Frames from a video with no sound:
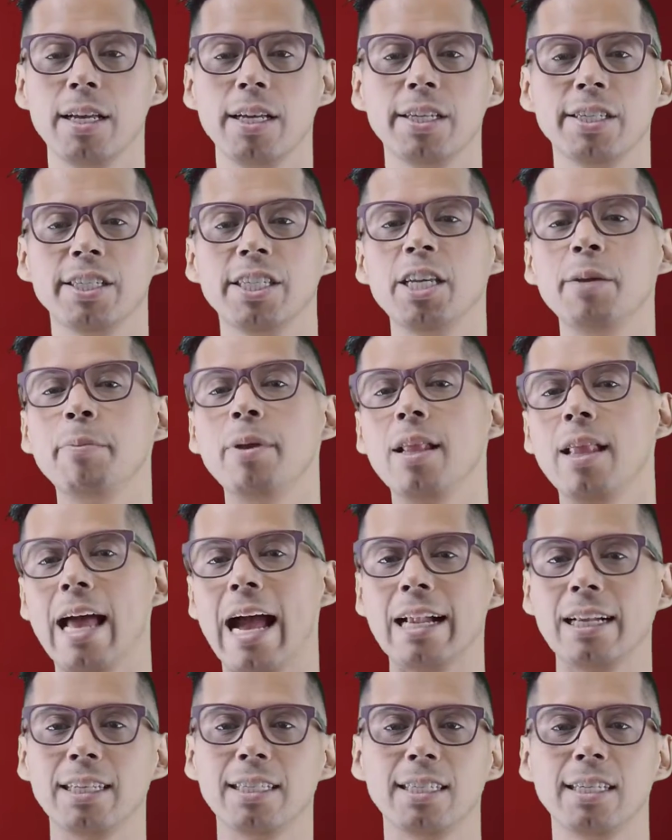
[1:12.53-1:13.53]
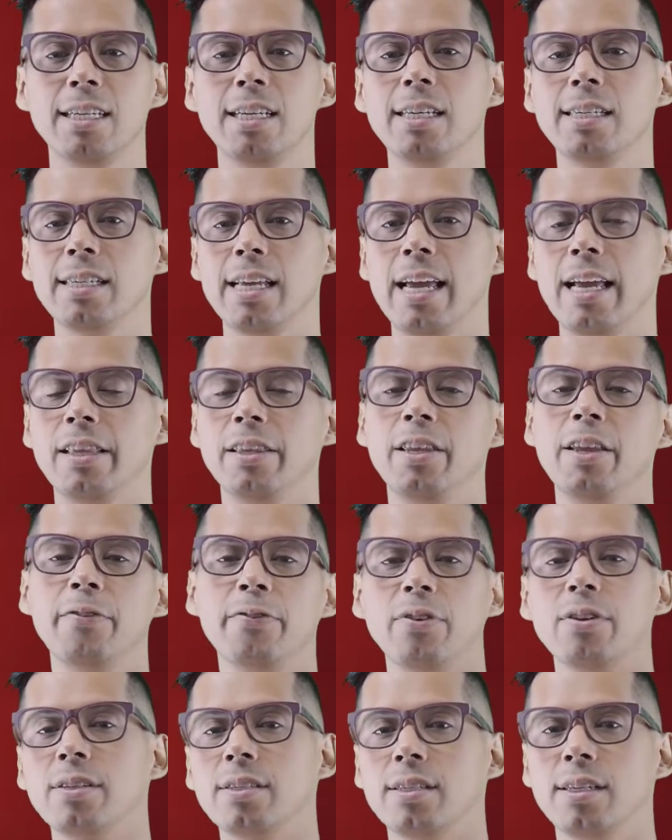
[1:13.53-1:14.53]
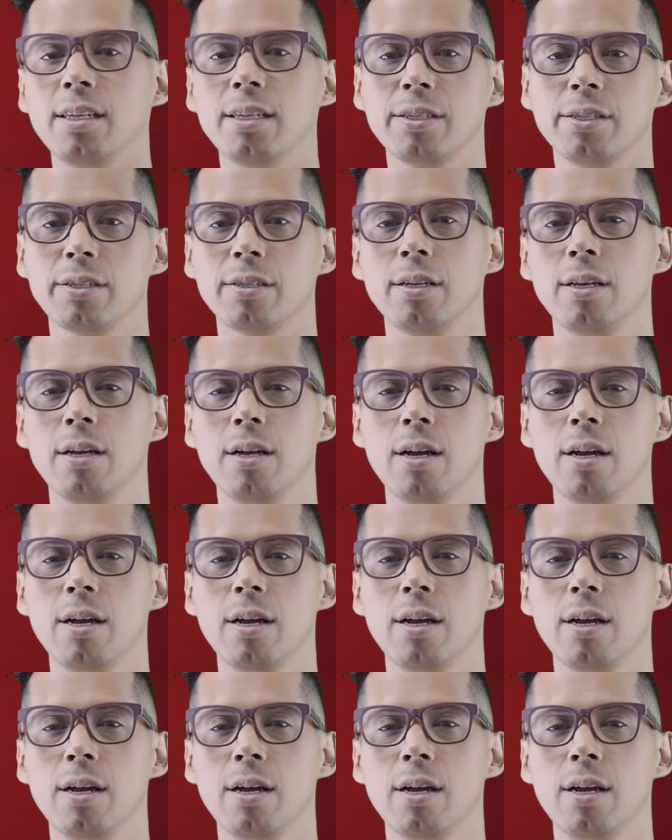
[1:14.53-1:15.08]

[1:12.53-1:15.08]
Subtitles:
similarities, and differences.